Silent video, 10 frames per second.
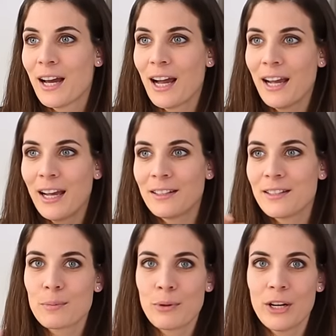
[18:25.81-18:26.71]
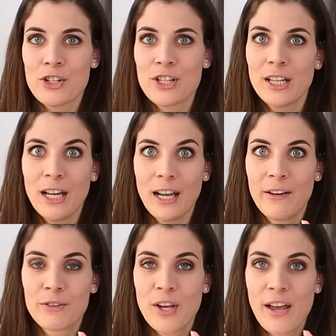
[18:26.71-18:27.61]
I had this pressure that I
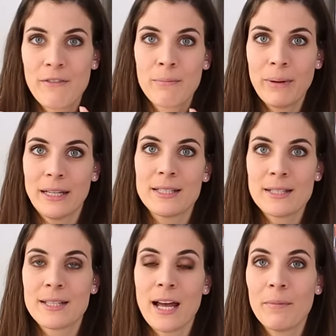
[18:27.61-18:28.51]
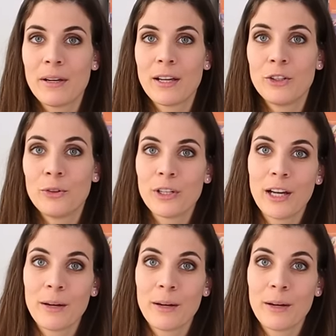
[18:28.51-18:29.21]
have to have a better time and I knew that